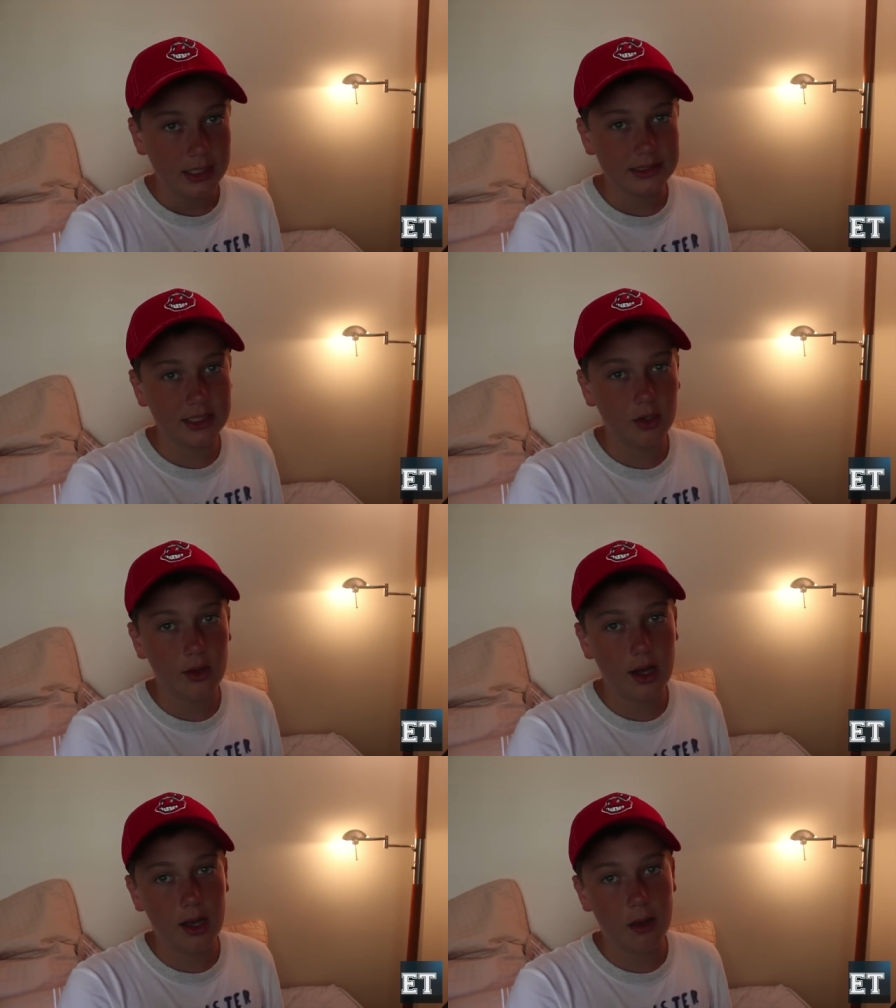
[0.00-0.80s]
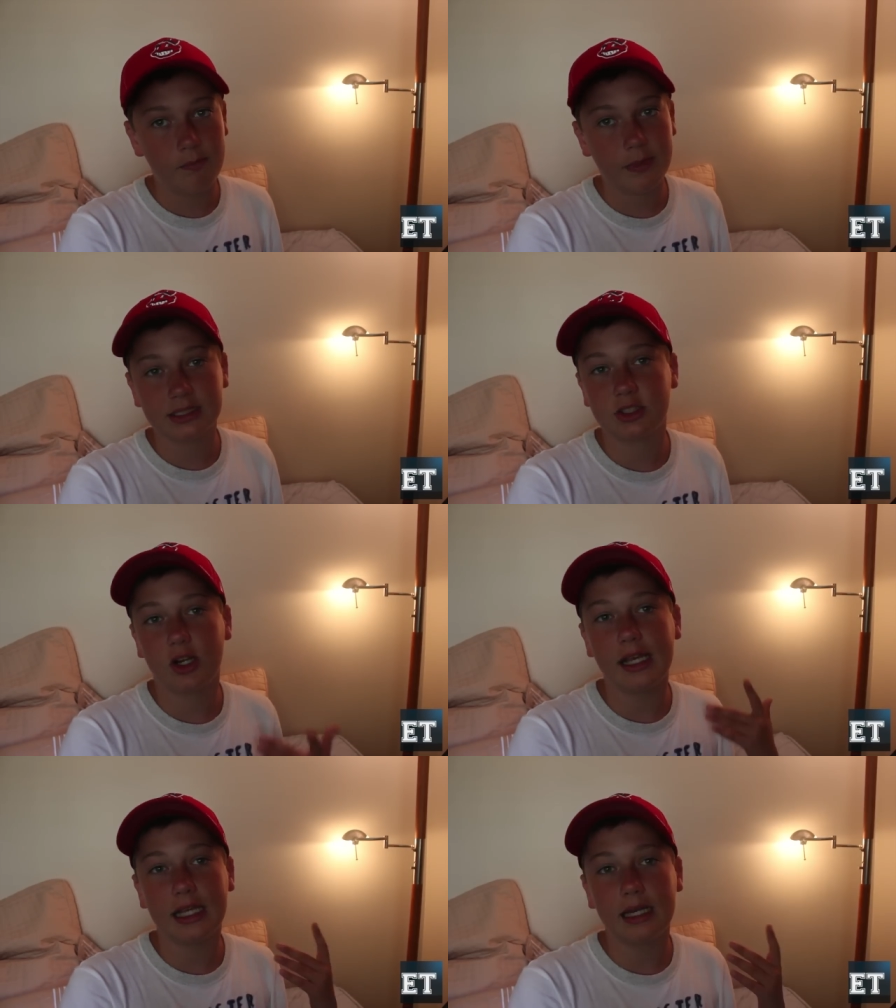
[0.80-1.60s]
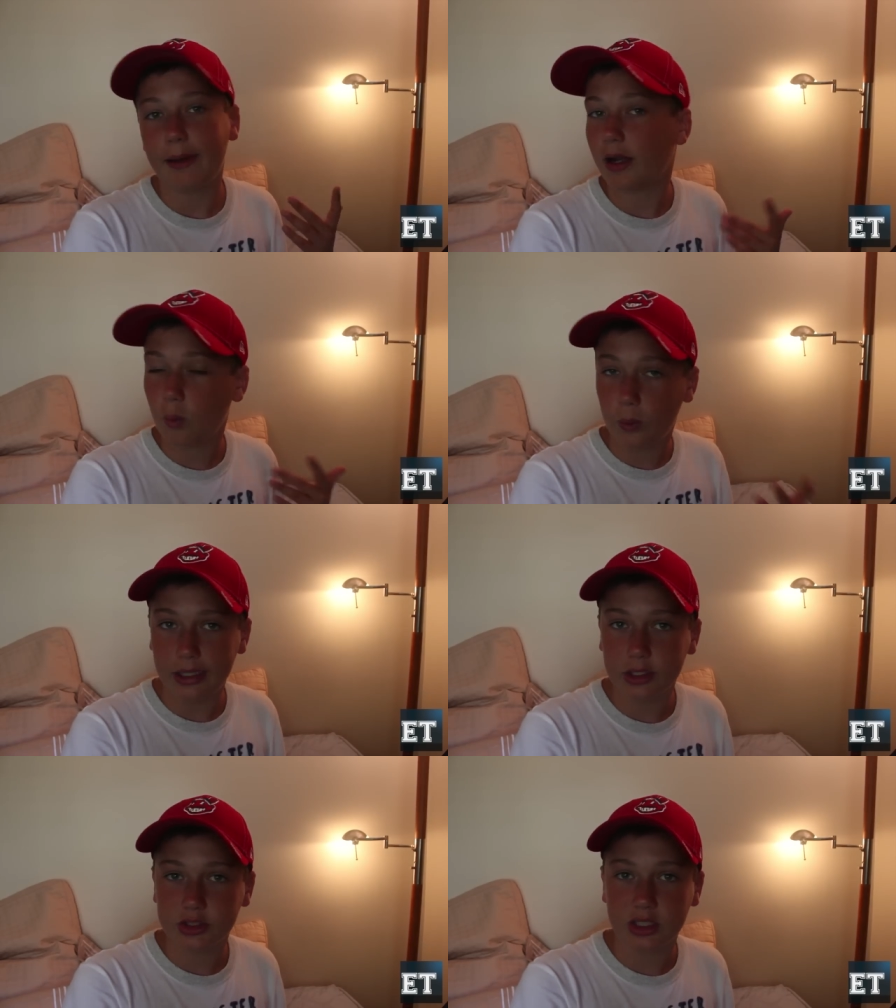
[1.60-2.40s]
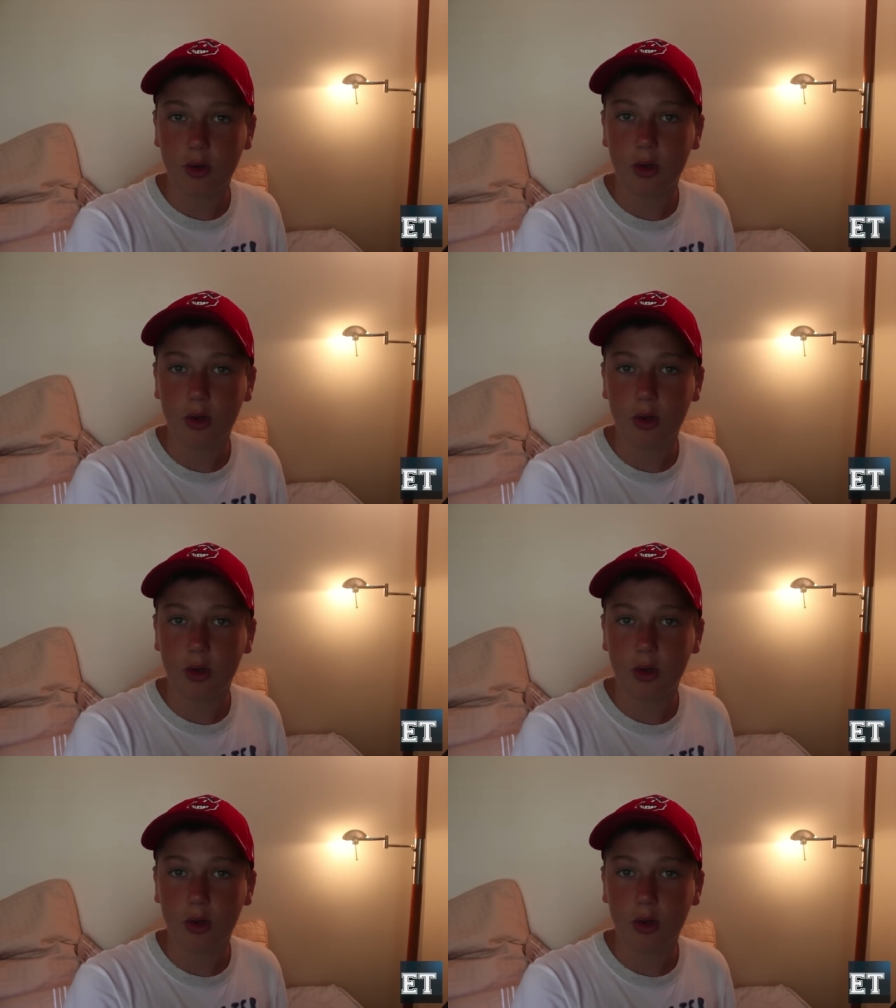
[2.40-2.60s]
So, um, starting in about a week or so,